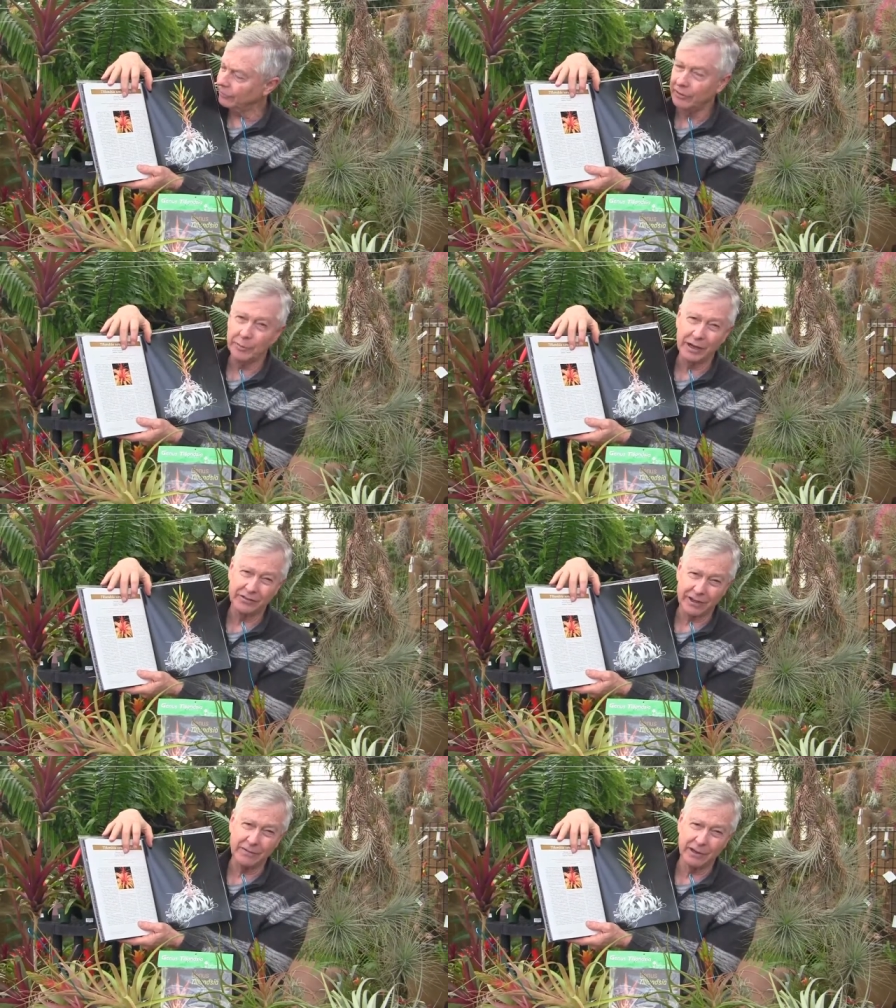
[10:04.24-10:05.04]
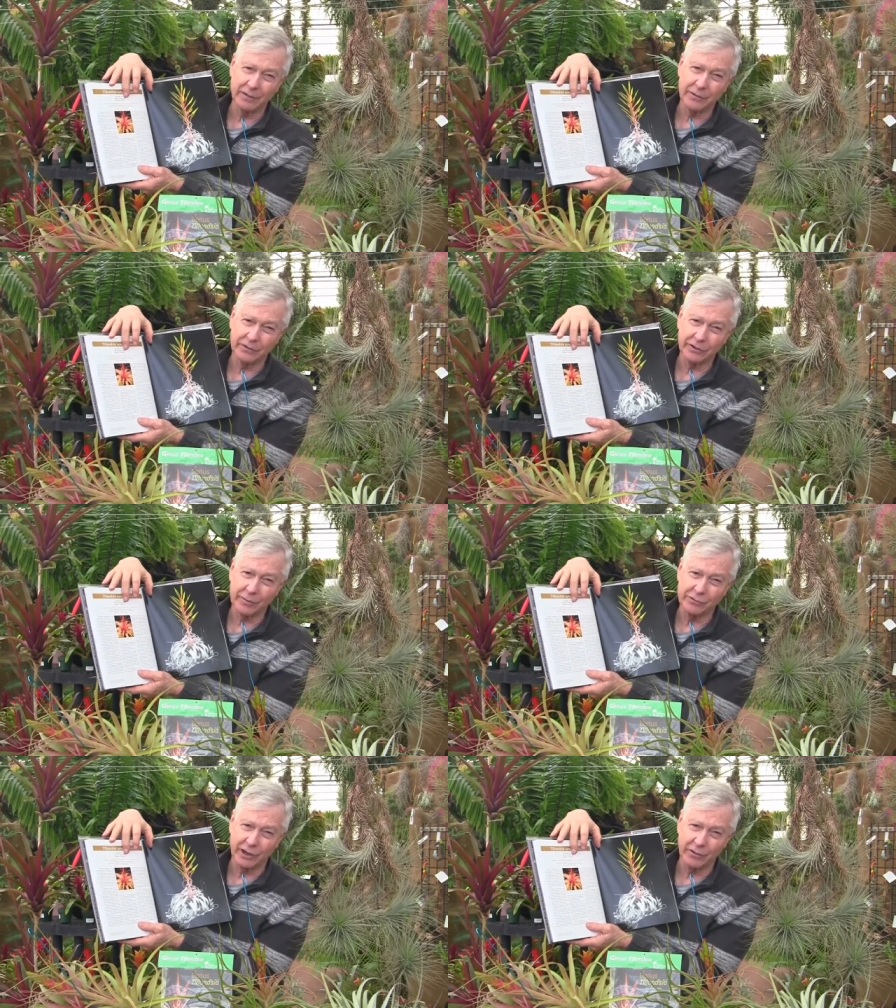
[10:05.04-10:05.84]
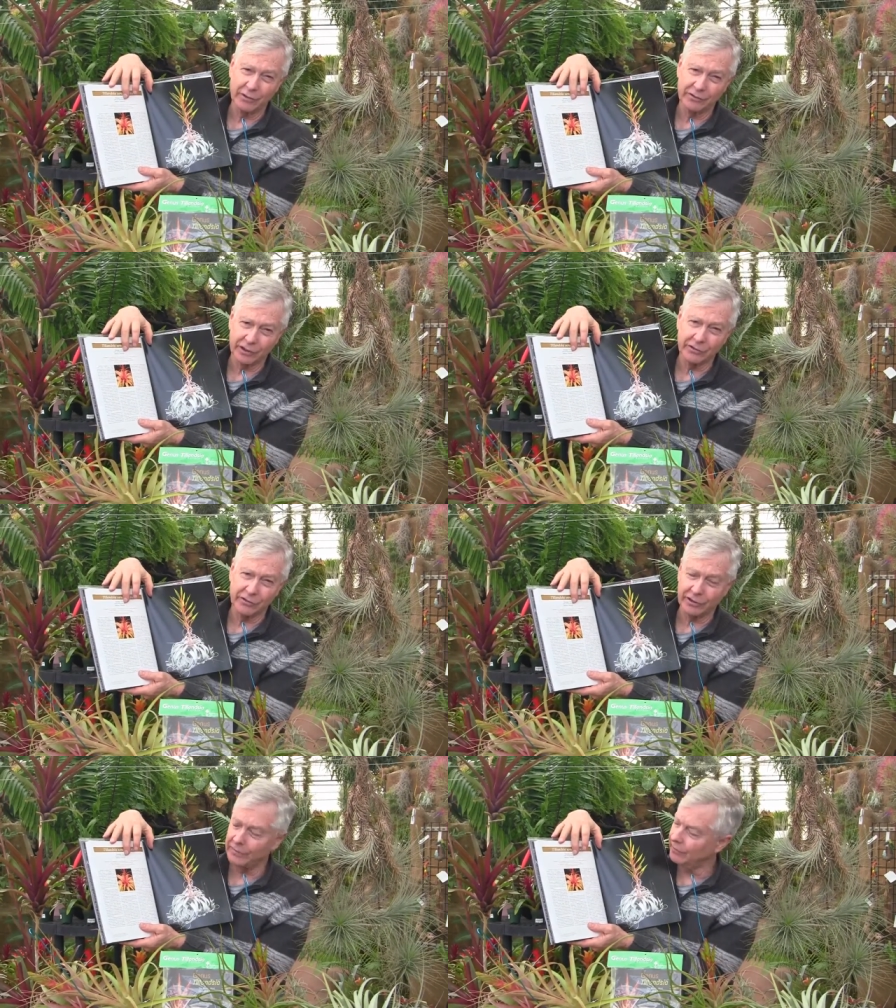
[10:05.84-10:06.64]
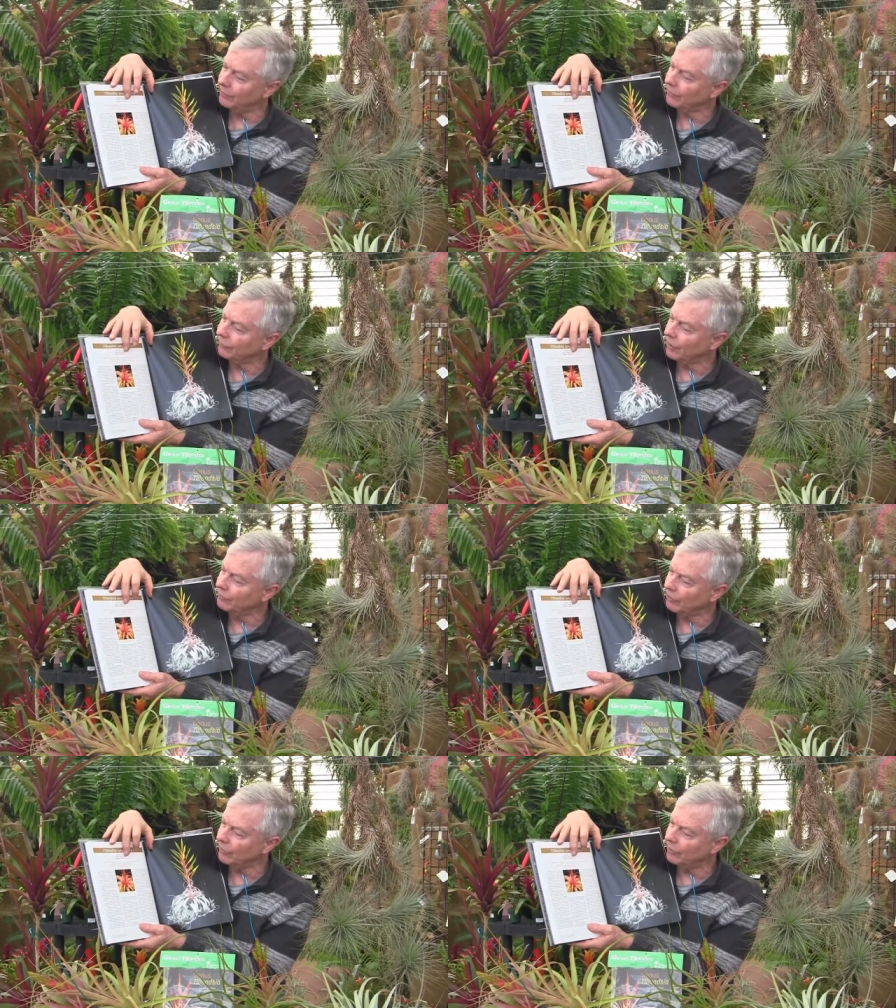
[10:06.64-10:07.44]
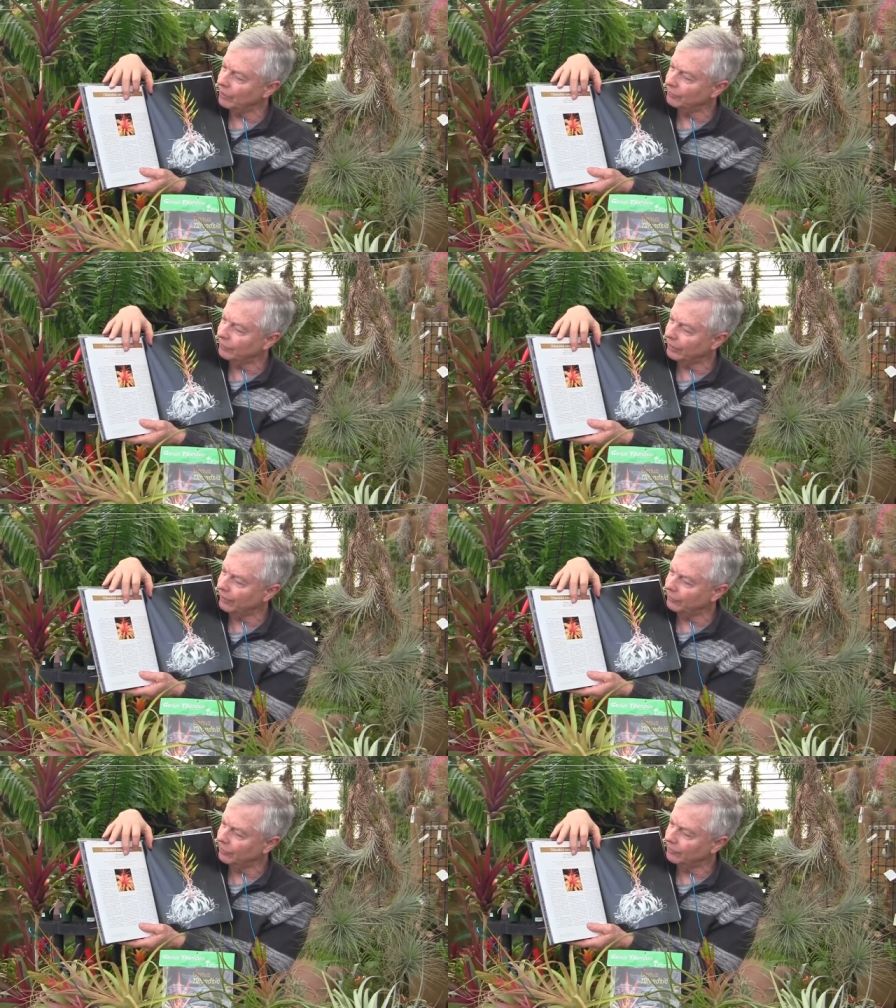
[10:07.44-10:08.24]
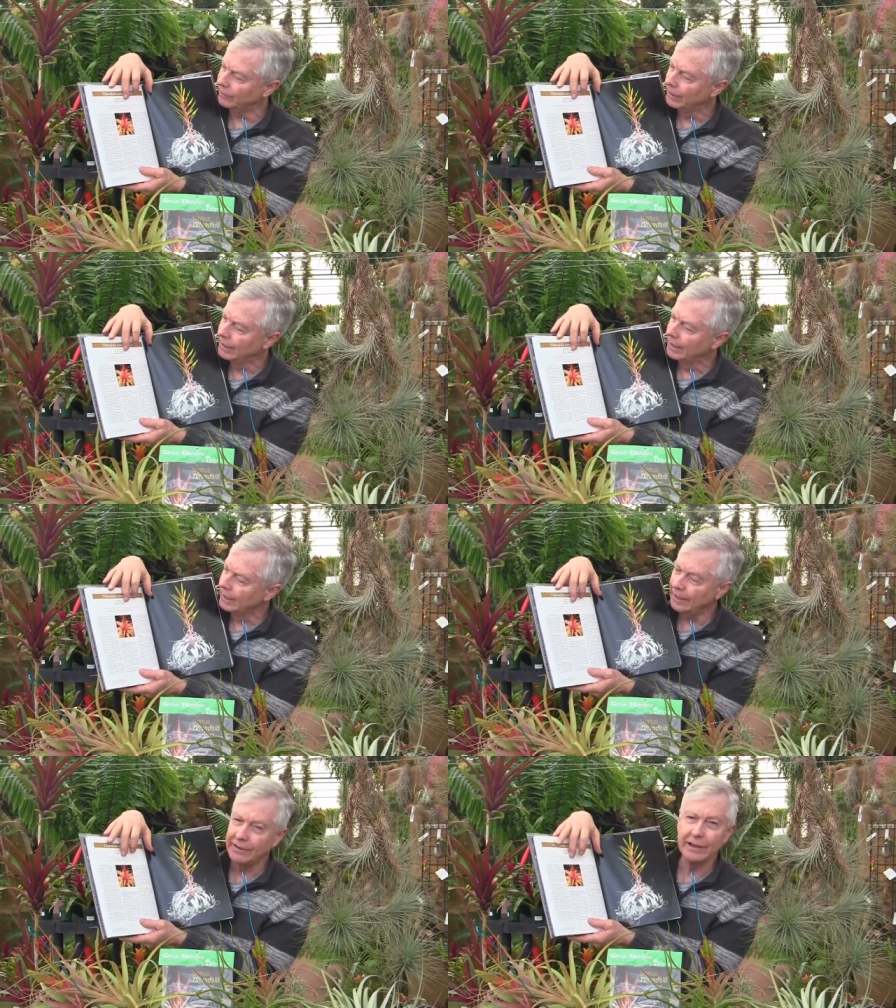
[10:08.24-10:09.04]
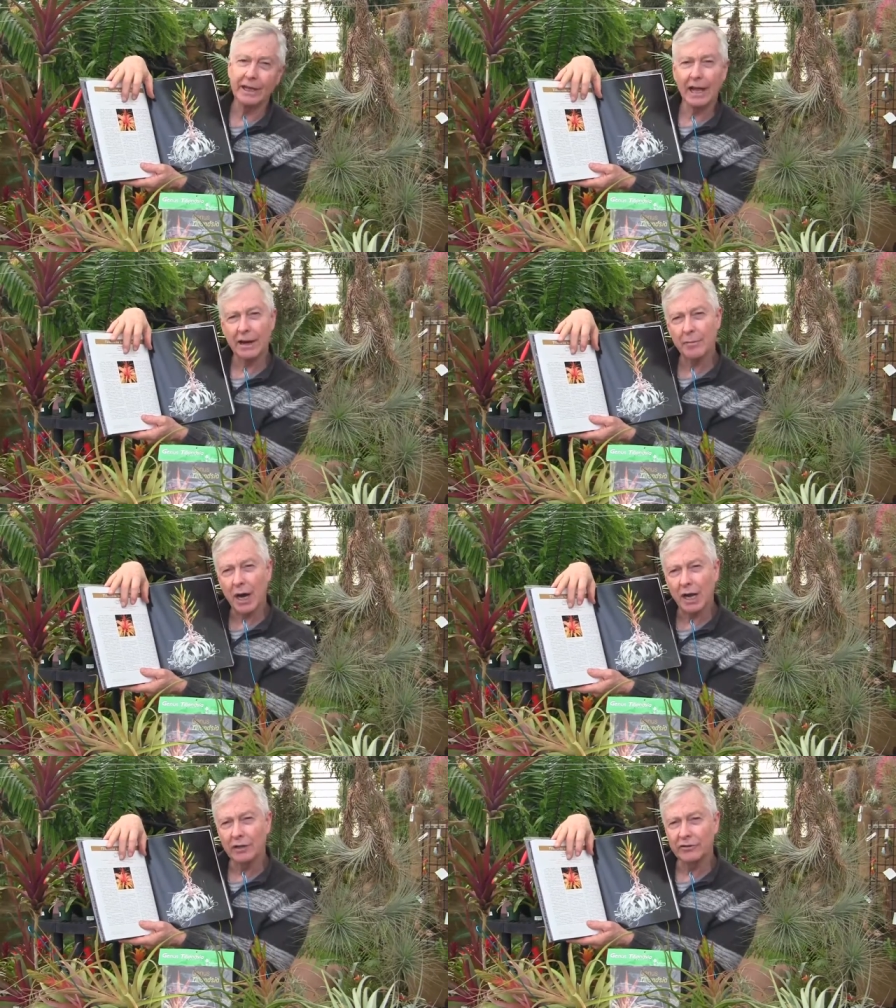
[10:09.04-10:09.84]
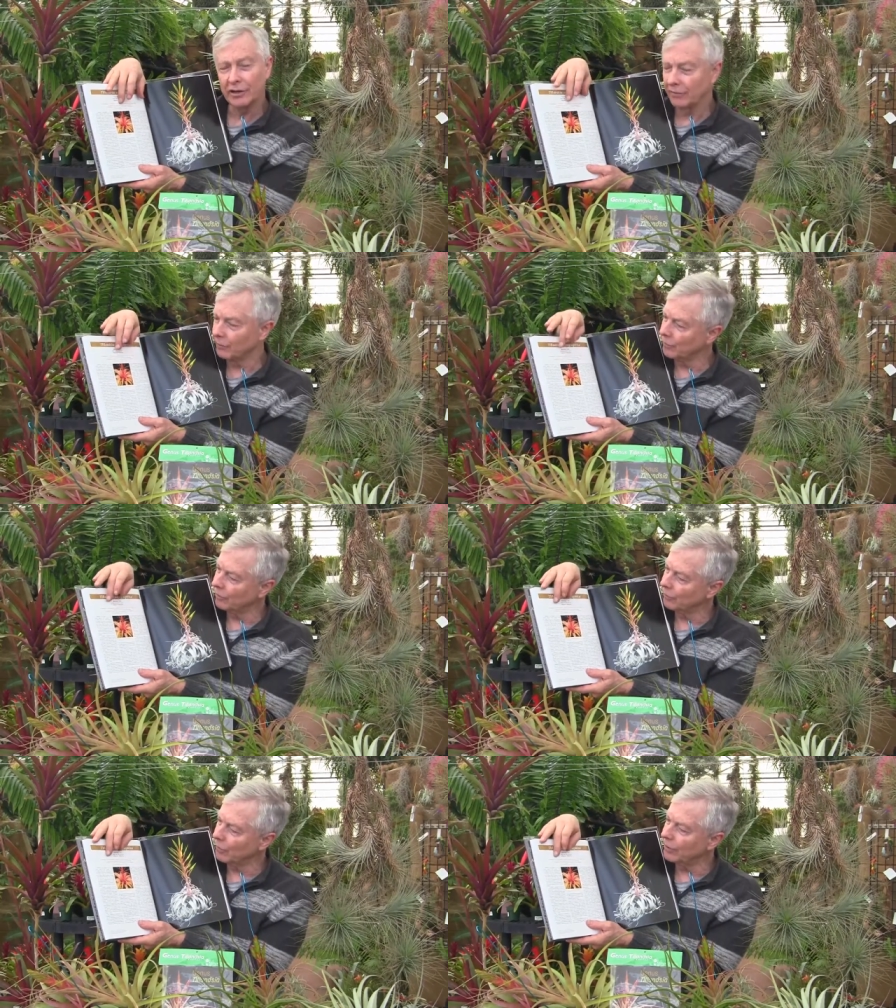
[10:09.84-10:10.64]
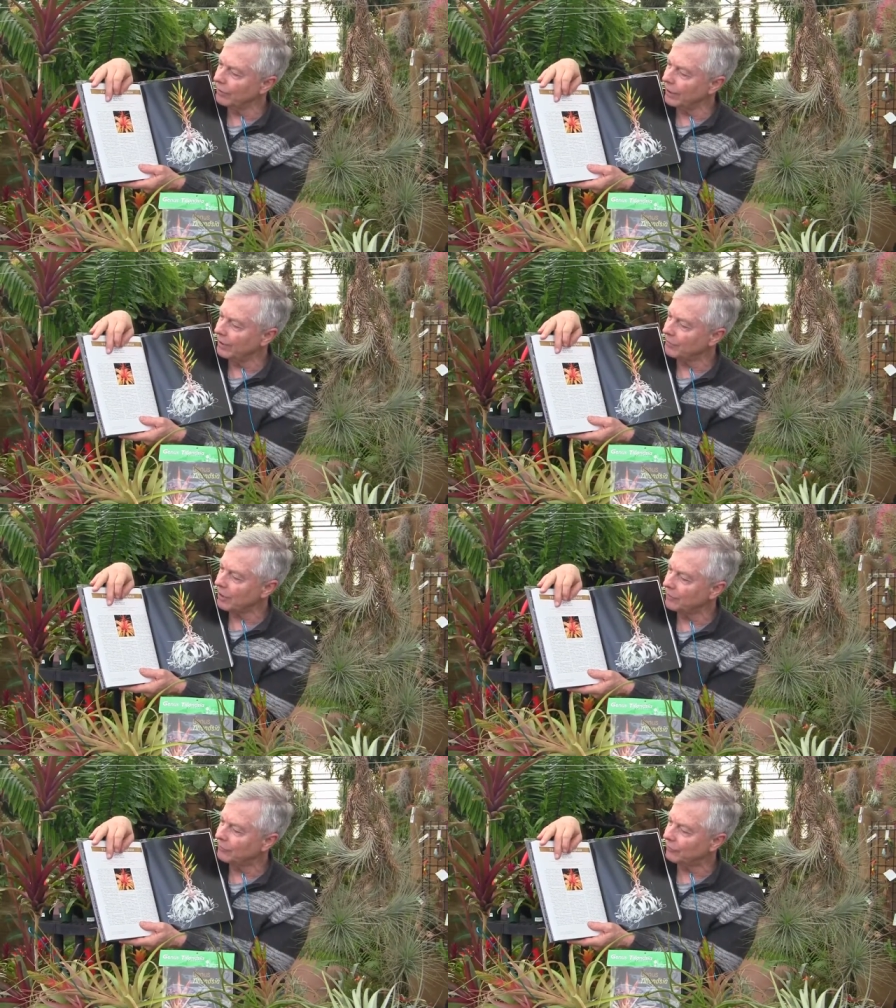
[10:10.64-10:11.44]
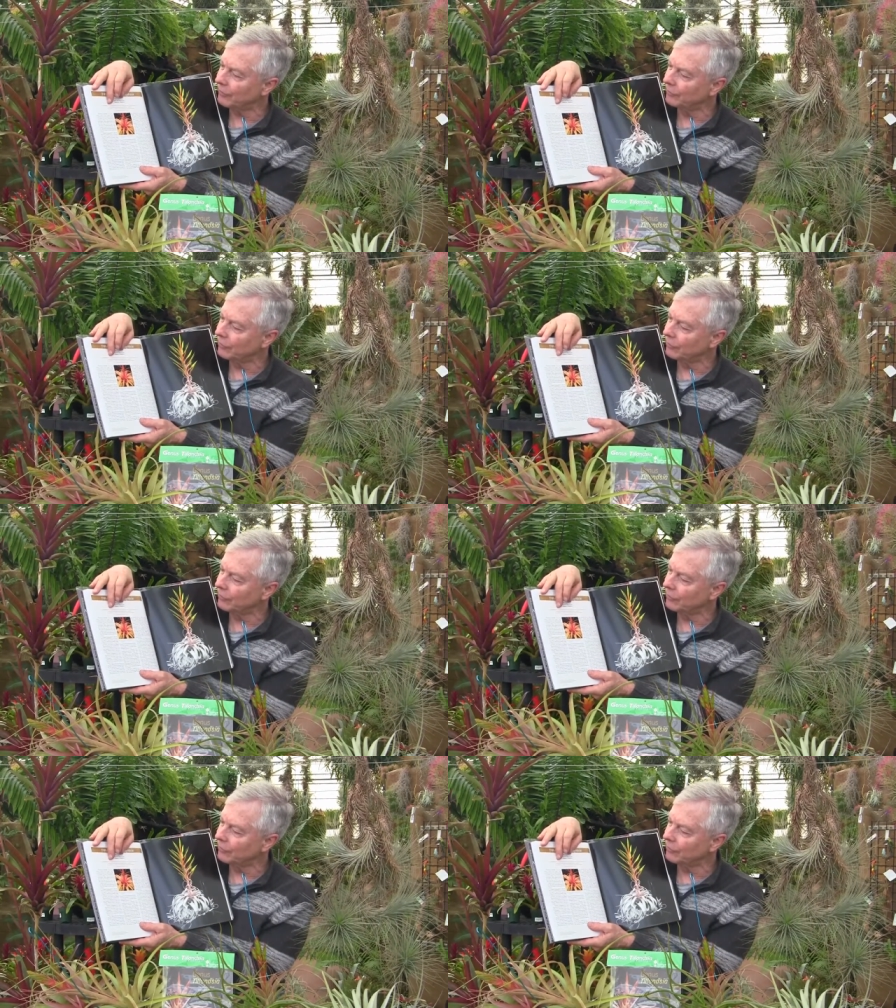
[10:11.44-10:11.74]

There are about seven different subgenera, six or seven different subgenera of Tillandsia. And then the etymology of the word, where the name comes from.